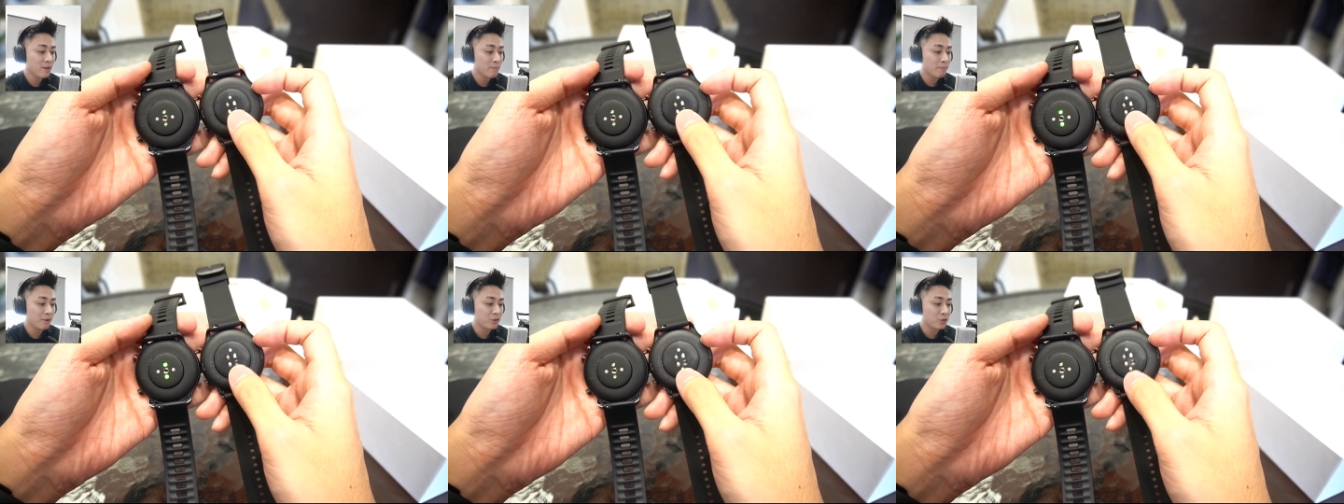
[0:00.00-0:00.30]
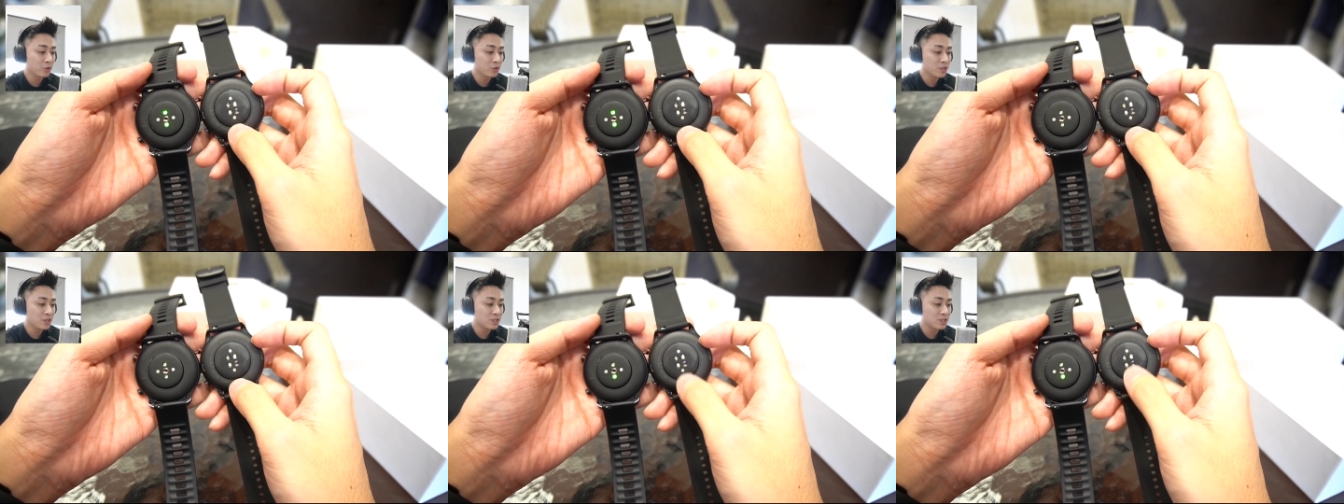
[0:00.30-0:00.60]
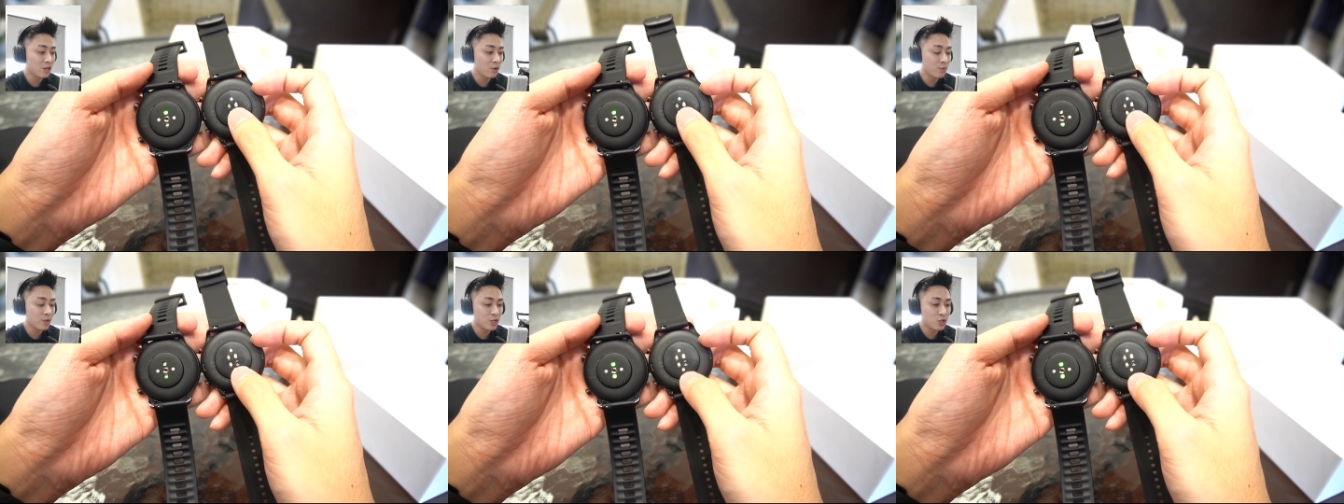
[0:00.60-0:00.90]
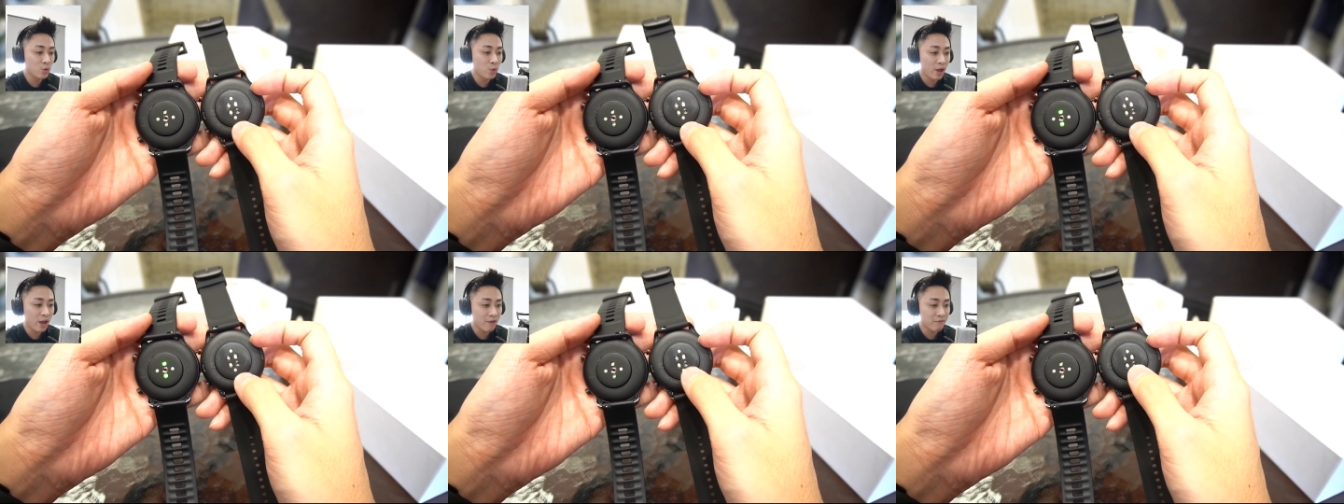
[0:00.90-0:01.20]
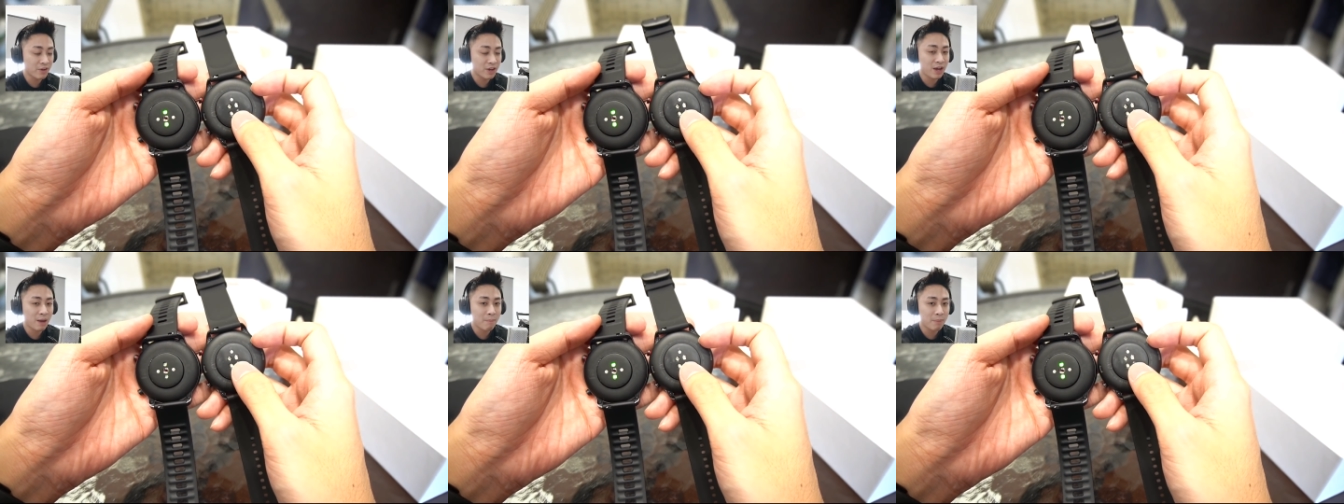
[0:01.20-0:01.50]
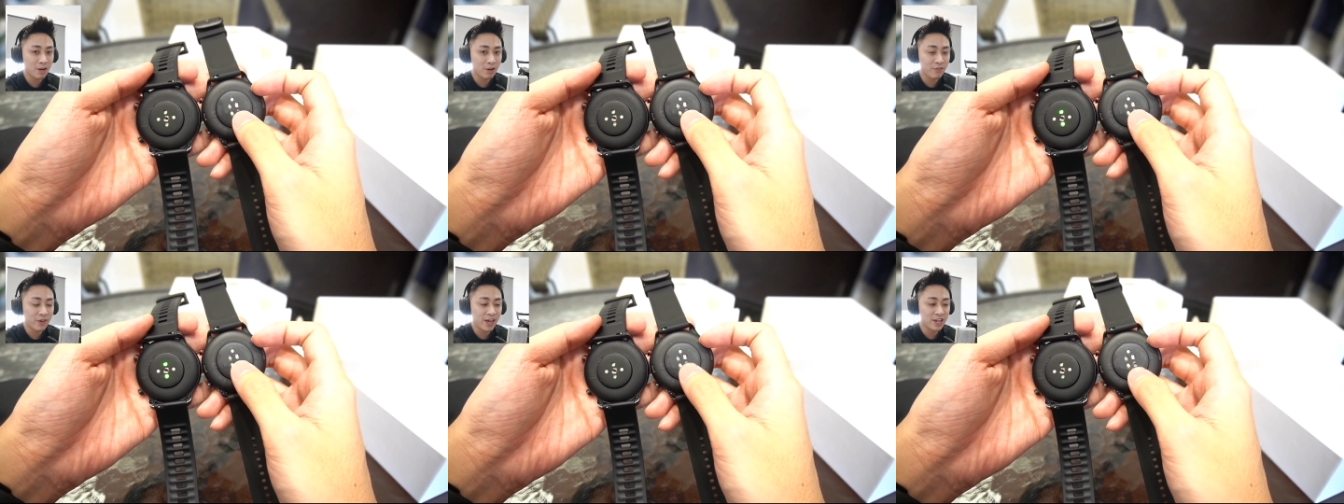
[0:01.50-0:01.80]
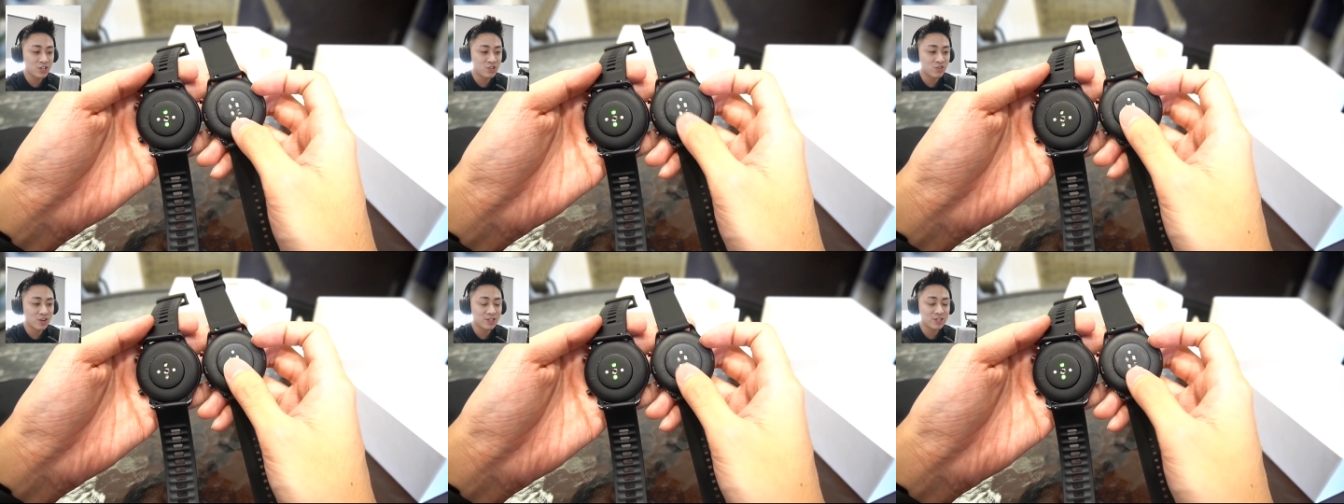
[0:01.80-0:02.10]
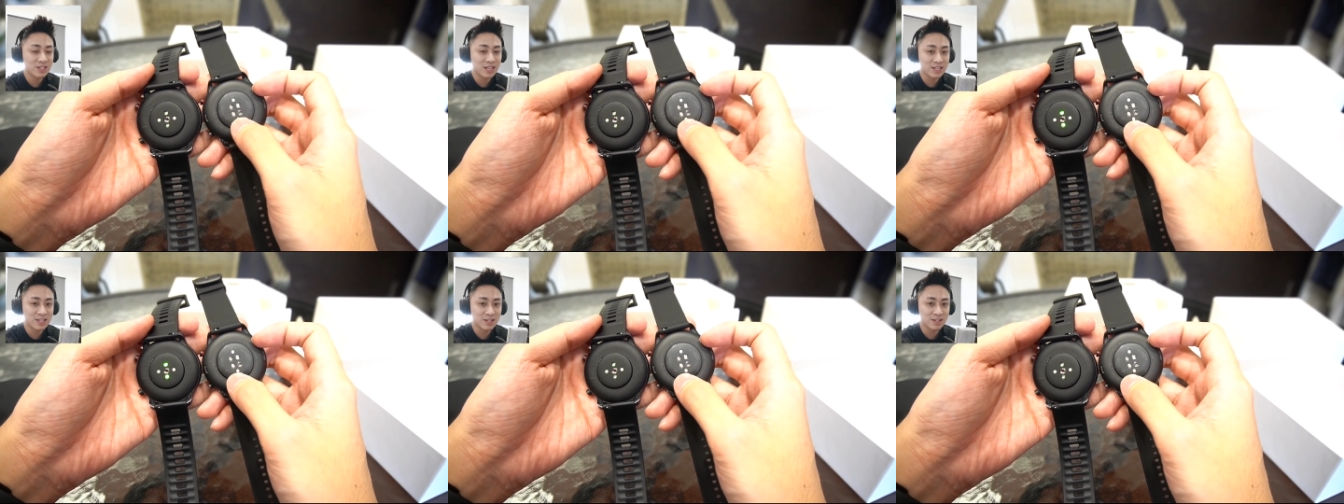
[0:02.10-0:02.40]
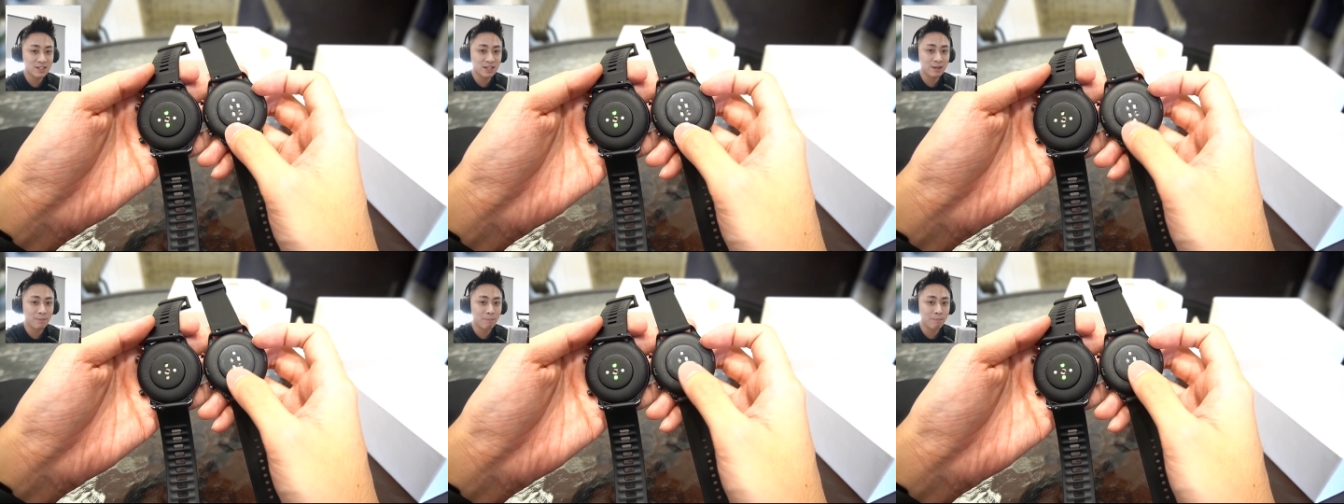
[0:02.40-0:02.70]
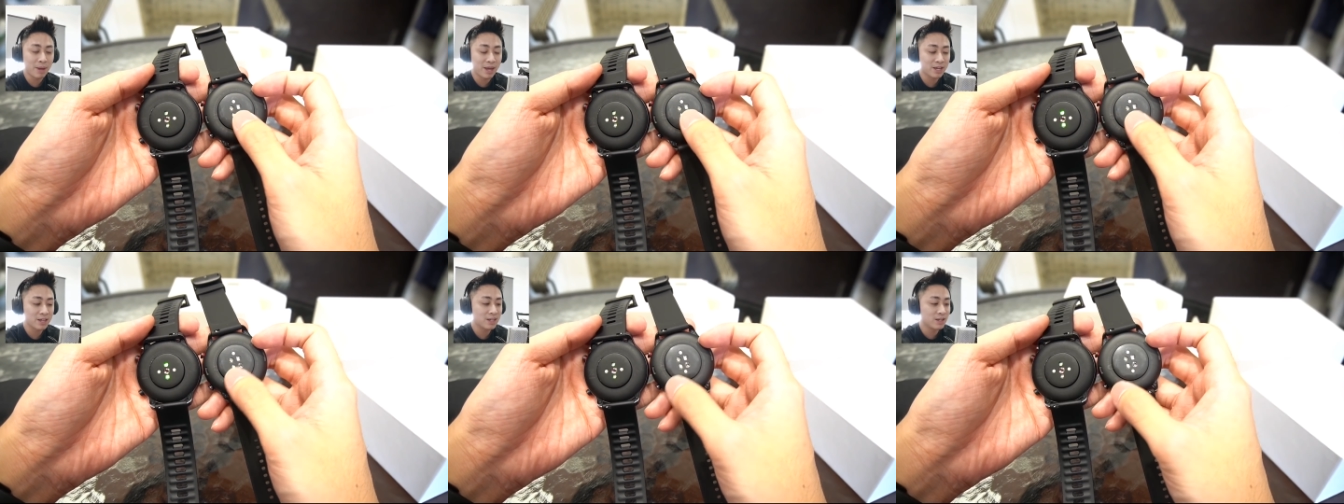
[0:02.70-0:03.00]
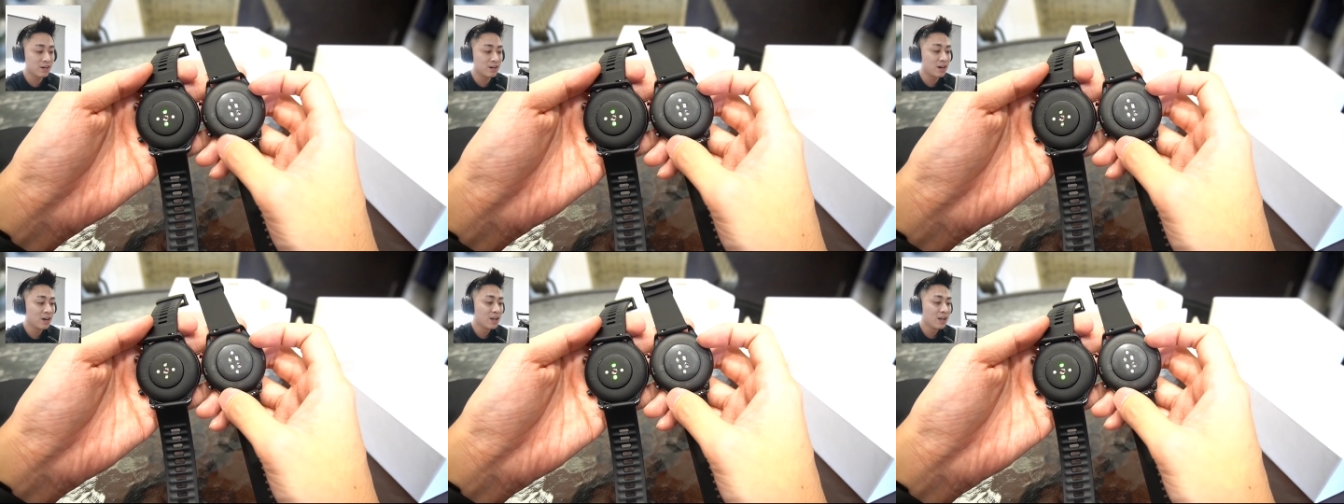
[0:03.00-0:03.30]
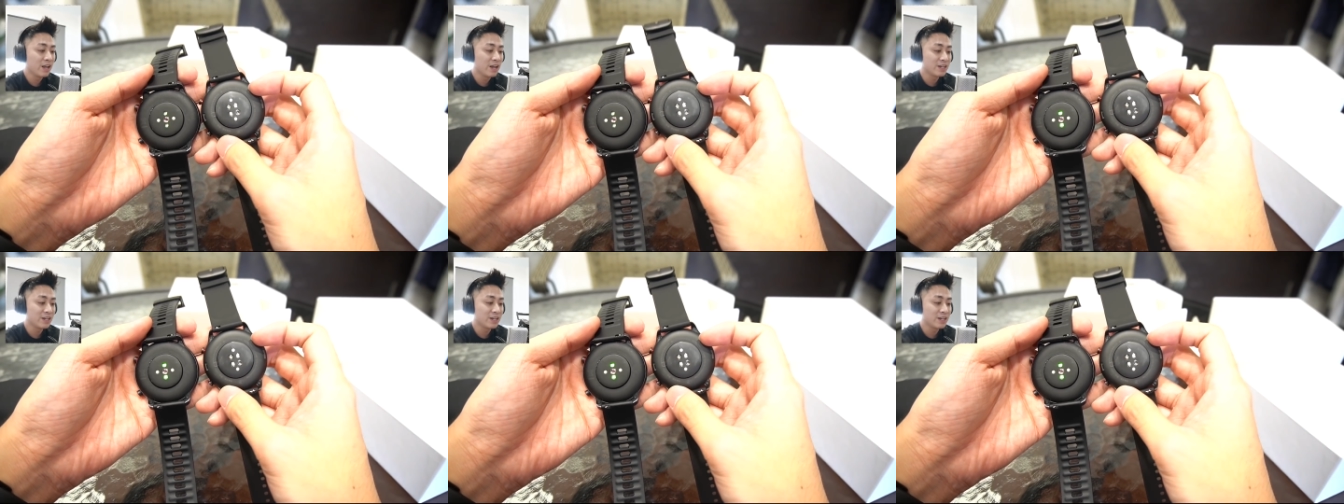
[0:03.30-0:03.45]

but notice that we do have a couple of extra sensors at the back here